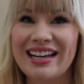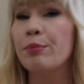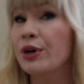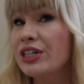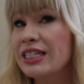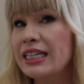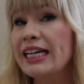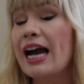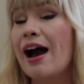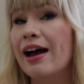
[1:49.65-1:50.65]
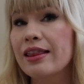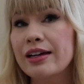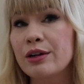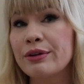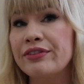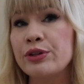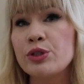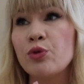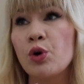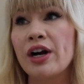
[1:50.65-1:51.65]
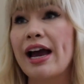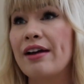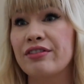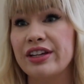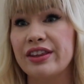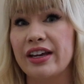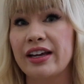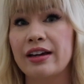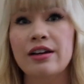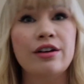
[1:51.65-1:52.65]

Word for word: Personally, I look at reviews for everything.